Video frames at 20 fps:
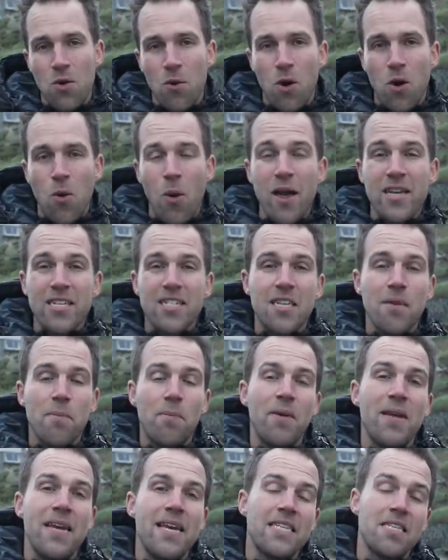Well quite
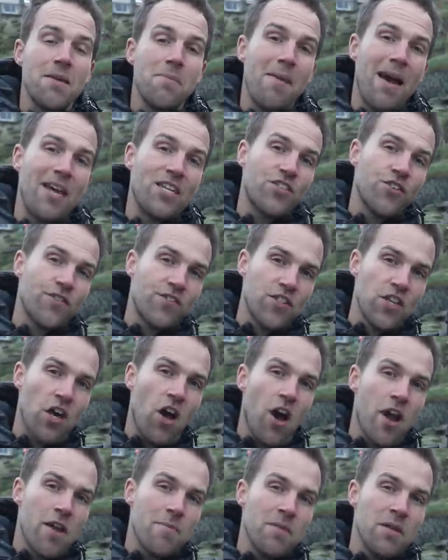simply it's a matter of
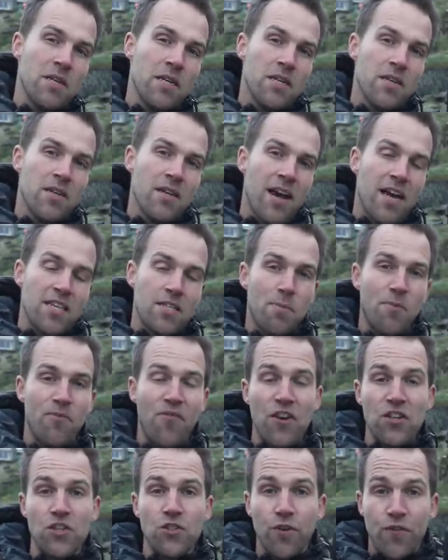time. As a
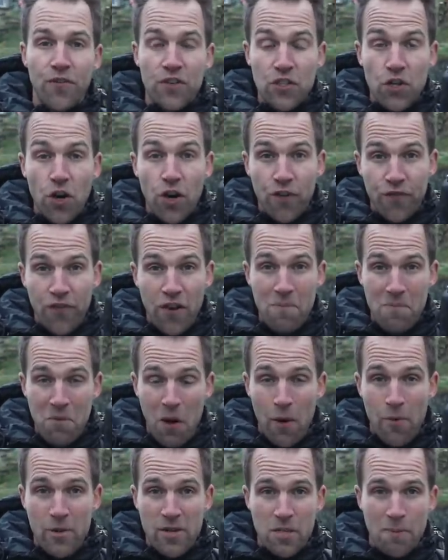professional photographer
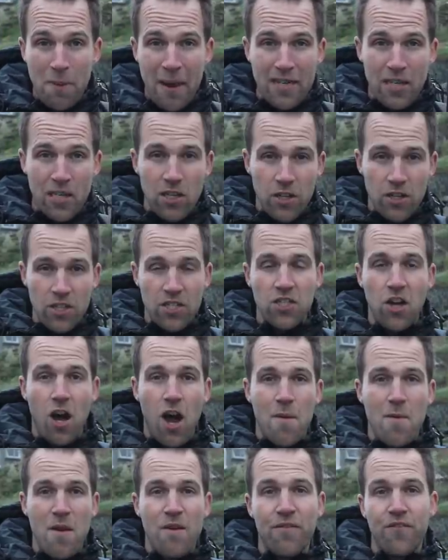I really spend a lot of
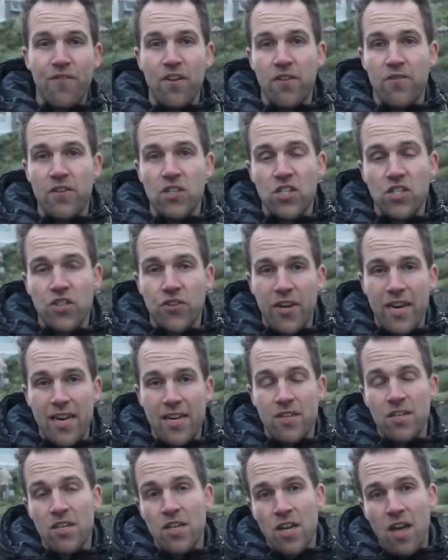time in front of a
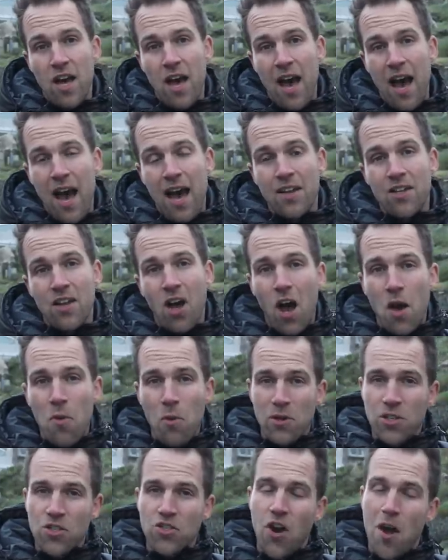screen and I
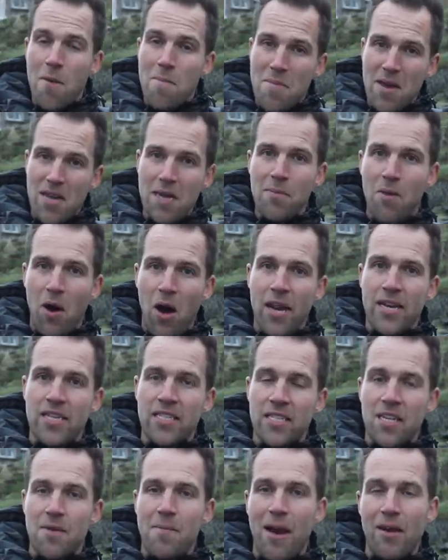want to try and
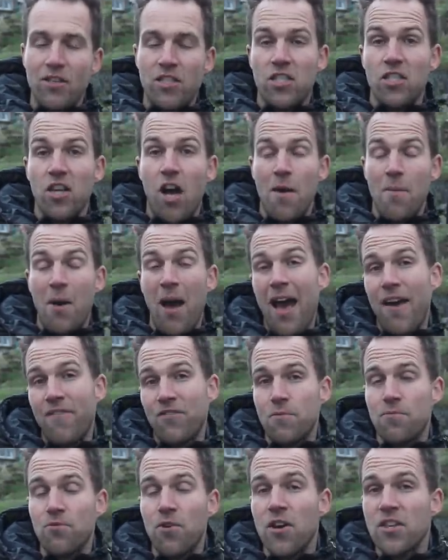minimise the amount of time I have
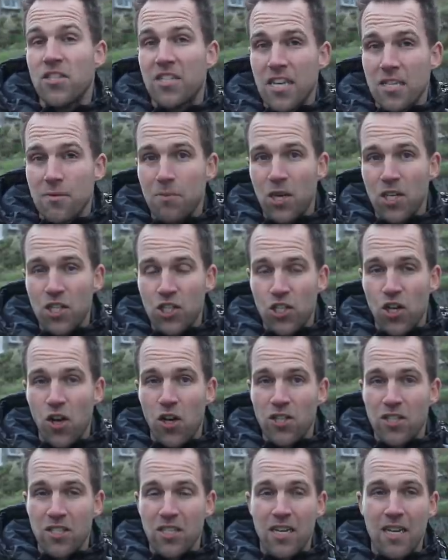to process my
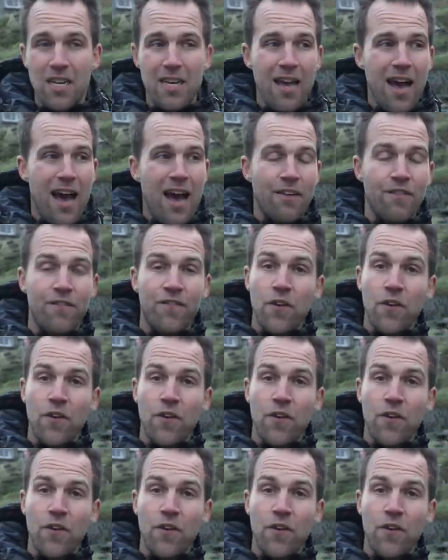shots and